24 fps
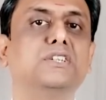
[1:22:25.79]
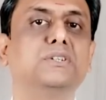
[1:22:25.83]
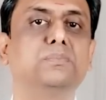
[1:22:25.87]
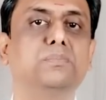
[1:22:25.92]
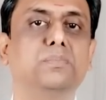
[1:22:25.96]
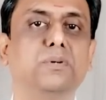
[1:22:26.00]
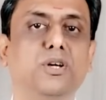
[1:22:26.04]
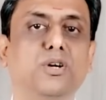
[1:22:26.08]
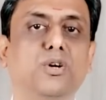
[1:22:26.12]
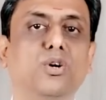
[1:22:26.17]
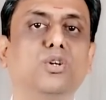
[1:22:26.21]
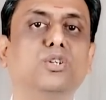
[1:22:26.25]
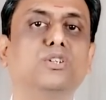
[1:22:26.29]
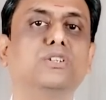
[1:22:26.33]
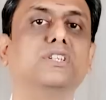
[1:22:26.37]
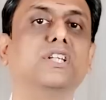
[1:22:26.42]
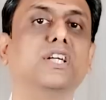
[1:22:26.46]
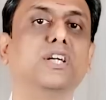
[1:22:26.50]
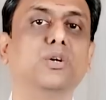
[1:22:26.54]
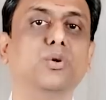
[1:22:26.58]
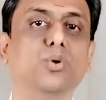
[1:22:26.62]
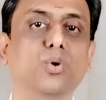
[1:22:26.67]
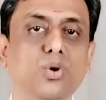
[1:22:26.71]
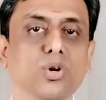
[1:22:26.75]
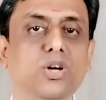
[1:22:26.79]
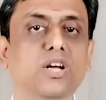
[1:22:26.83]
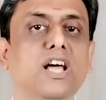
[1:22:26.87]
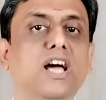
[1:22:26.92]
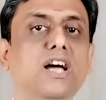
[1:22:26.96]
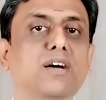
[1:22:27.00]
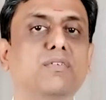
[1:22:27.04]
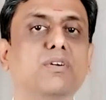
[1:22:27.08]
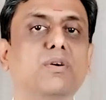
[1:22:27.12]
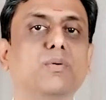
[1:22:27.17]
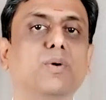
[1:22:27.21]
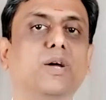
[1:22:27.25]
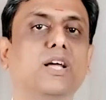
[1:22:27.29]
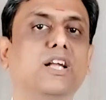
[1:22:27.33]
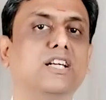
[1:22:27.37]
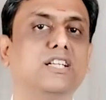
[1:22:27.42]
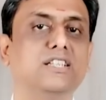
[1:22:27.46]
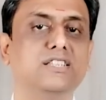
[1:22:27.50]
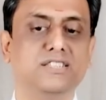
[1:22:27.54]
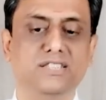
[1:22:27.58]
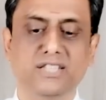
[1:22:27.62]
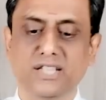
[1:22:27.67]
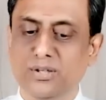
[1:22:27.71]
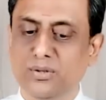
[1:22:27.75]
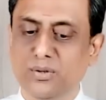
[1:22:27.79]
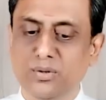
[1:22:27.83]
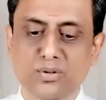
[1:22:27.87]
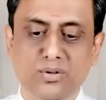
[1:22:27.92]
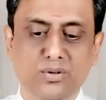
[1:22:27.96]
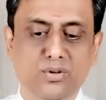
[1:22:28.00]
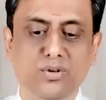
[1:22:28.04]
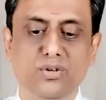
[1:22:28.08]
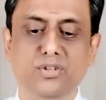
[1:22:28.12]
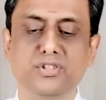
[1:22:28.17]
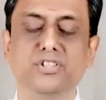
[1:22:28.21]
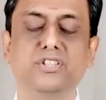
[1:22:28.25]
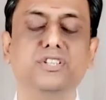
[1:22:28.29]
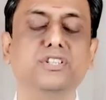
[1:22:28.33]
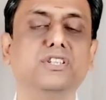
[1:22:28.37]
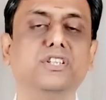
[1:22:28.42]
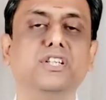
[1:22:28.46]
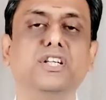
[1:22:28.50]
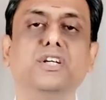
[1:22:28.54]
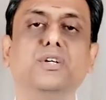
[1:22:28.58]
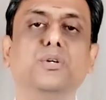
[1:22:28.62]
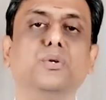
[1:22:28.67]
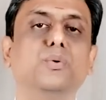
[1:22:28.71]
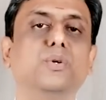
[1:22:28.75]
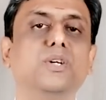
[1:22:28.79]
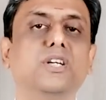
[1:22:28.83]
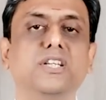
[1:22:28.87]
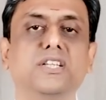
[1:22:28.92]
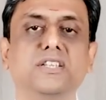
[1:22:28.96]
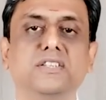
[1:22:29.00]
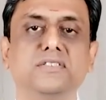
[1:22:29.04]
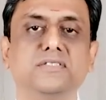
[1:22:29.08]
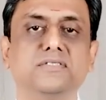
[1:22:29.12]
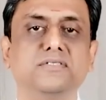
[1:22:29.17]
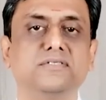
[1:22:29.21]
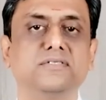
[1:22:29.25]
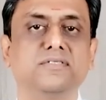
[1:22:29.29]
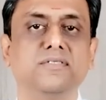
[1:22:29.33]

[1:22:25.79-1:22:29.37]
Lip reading: it's because they don't have awareness. They don't consciously do it.